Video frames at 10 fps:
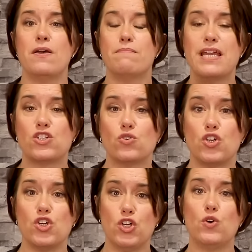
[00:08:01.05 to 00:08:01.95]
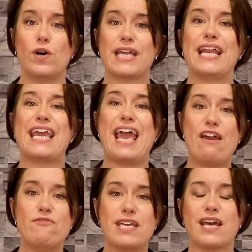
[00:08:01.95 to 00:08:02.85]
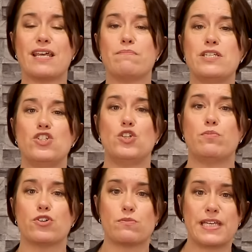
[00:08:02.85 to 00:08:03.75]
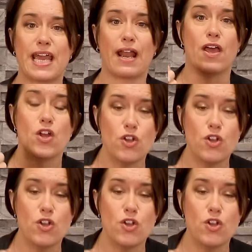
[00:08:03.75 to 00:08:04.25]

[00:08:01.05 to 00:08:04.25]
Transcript: Make sure that you are getting everything out of that business you possibly can.